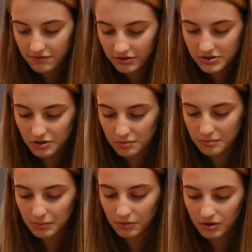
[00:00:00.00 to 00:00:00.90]
I feel like so many
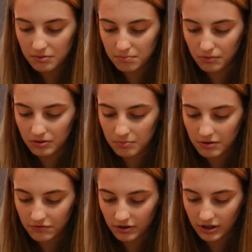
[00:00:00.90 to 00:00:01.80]
people are gonna bully me
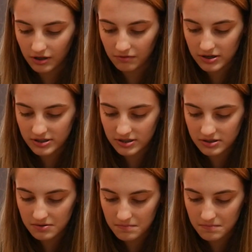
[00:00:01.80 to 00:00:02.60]
for liking raisins.